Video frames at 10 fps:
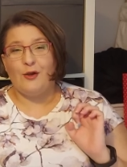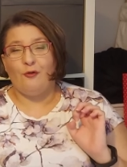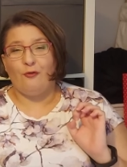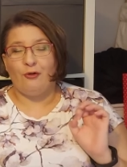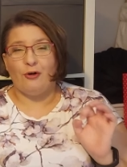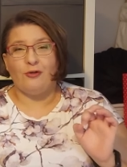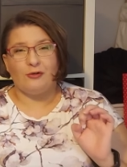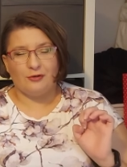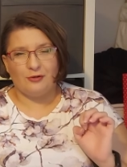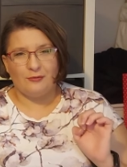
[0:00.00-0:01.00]

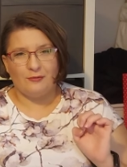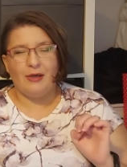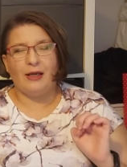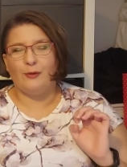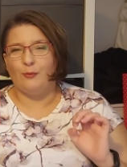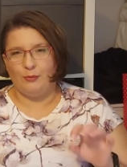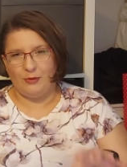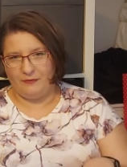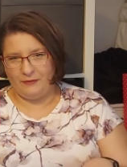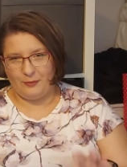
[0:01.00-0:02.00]
for my
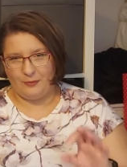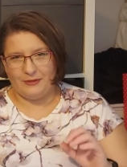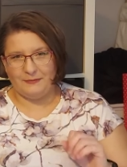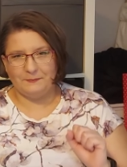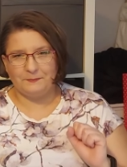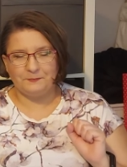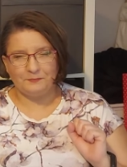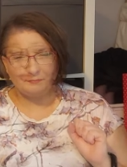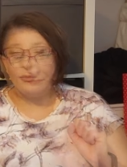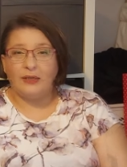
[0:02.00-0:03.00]
both tops
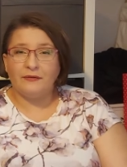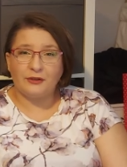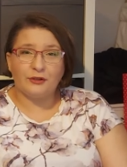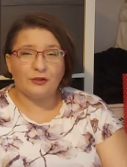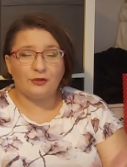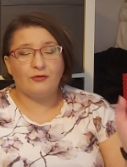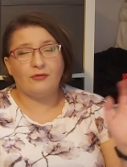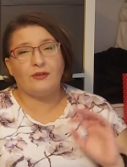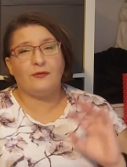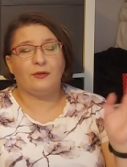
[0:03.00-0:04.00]
so after the
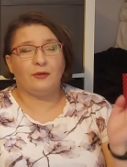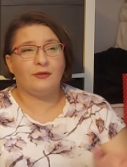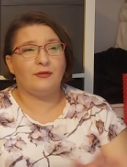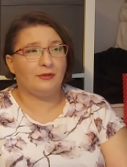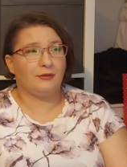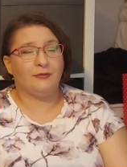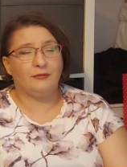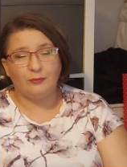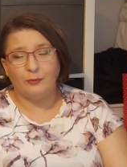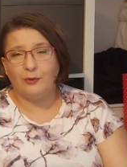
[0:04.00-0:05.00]
shoes of course you
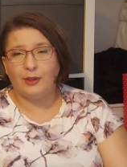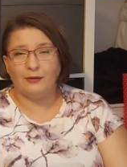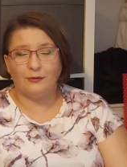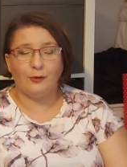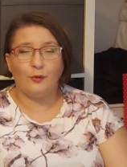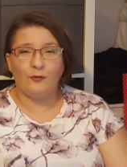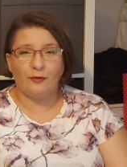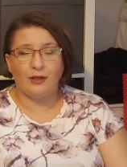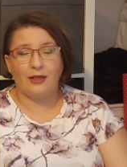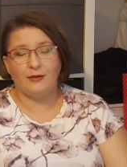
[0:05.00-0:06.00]
know we had to go
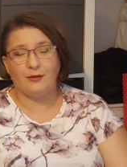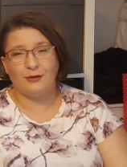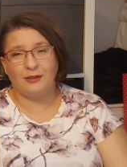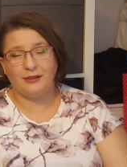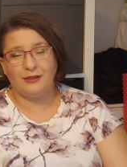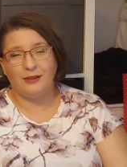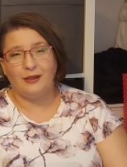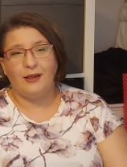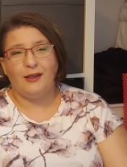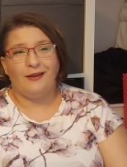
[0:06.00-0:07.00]
for lunch and
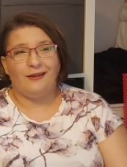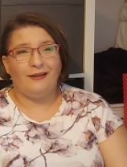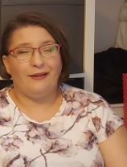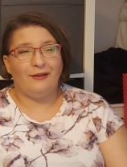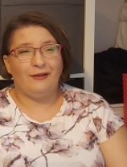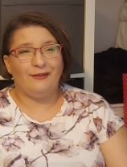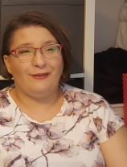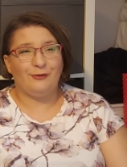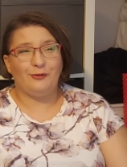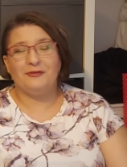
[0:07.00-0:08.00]
uh,
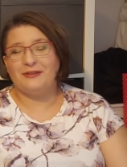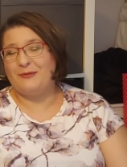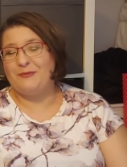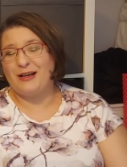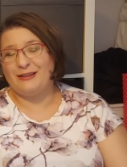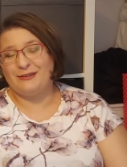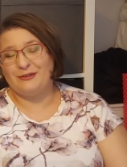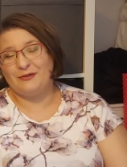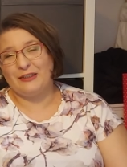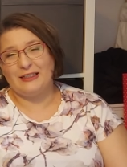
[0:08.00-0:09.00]
do some
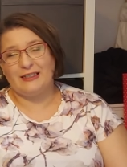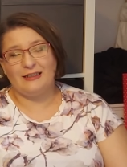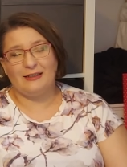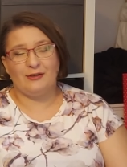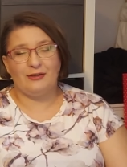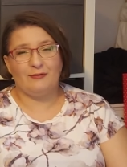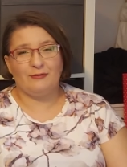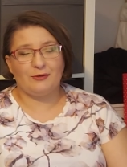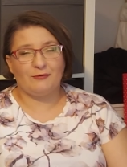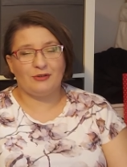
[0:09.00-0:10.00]
other things. It, it
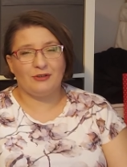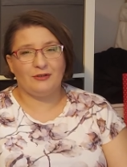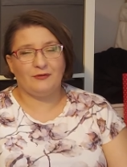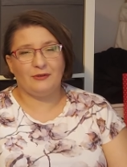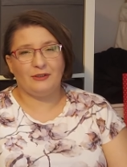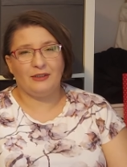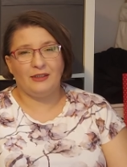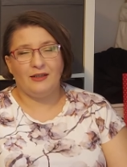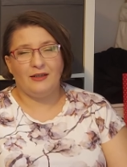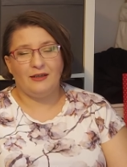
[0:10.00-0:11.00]
was really lovely
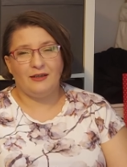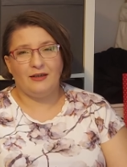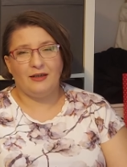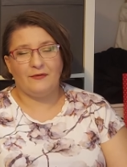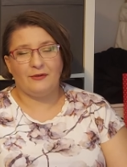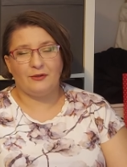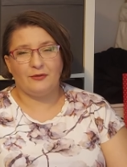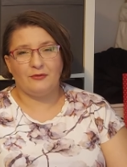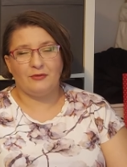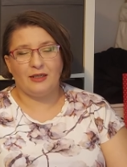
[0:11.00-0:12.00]
uh,
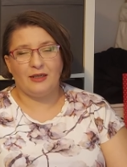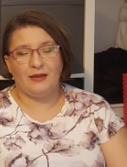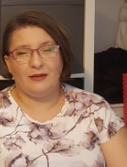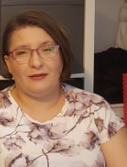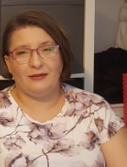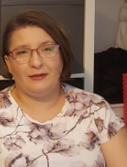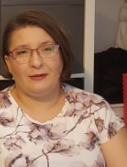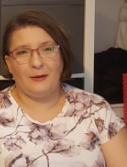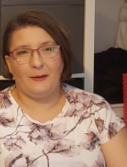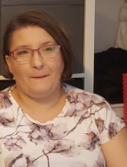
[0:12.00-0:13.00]
afternoon and
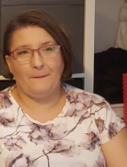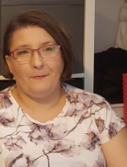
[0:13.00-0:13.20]
uh,